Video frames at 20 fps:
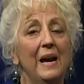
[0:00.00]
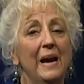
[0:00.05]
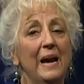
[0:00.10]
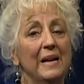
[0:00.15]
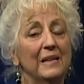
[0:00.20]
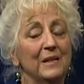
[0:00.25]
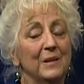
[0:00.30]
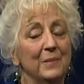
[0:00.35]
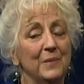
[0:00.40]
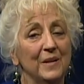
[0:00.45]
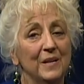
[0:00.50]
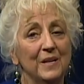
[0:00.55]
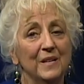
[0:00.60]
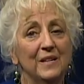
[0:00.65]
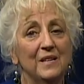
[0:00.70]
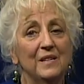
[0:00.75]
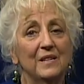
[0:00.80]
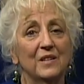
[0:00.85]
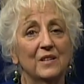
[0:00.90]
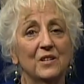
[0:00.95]
At the
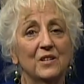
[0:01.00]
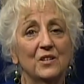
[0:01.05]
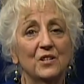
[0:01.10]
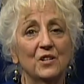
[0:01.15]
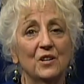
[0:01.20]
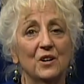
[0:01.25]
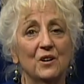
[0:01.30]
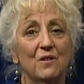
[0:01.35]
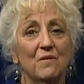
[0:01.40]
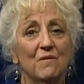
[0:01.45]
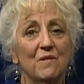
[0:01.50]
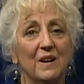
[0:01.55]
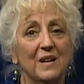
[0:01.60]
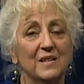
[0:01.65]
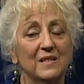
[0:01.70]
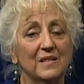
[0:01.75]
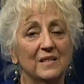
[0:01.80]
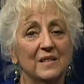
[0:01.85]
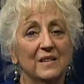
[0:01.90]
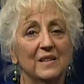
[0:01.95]
beginning of the show,
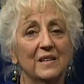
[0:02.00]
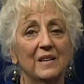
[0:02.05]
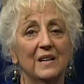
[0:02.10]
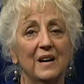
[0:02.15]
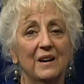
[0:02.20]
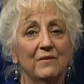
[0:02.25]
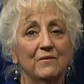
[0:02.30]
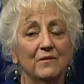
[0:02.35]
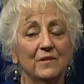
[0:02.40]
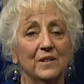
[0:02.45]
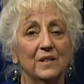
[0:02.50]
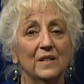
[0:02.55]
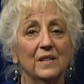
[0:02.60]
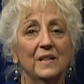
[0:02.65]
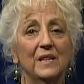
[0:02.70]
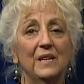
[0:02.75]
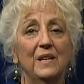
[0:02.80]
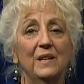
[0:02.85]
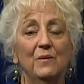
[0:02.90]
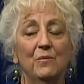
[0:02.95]
I said I
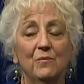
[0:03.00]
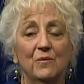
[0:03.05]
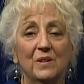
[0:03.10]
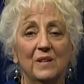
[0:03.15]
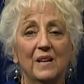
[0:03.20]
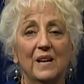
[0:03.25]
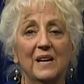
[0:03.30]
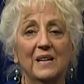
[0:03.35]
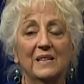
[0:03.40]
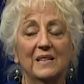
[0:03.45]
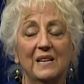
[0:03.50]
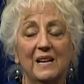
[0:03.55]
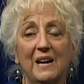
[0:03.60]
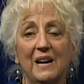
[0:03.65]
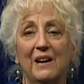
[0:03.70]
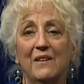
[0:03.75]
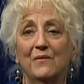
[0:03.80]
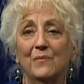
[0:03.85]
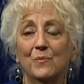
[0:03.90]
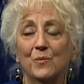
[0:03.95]
really would like to
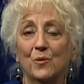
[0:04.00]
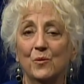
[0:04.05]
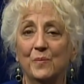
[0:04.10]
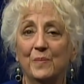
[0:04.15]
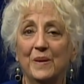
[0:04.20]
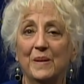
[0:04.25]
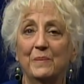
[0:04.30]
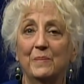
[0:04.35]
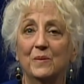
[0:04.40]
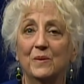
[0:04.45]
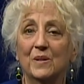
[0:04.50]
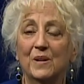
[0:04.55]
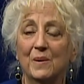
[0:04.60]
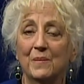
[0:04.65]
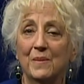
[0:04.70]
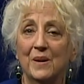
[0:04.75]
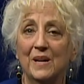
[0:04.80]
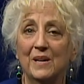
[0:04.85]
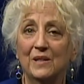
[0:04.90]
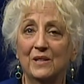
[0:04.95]
have more people
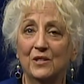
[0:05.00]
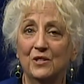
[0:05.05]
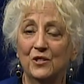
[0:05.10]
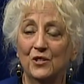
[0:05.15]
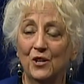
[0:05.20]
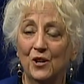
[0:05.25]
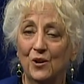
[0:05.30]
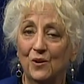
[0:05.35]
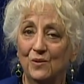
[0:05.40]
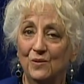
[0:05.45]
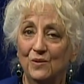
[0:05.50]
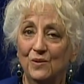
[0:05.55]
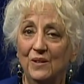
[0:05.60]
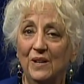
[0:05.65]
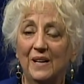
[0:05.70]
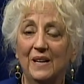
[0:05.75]
come on the show,